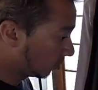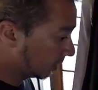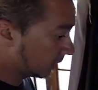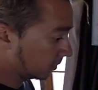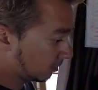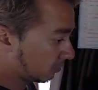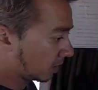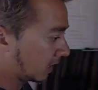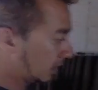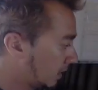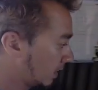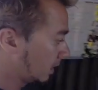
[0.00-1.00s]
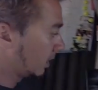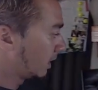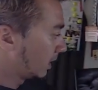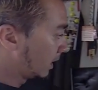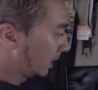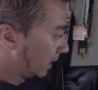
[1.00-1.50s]
quicker than my
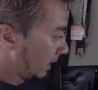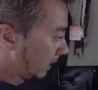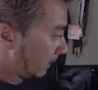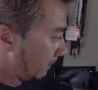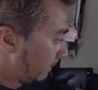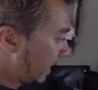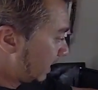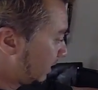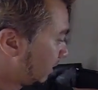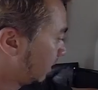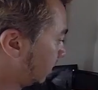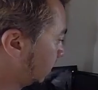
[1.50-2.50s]
main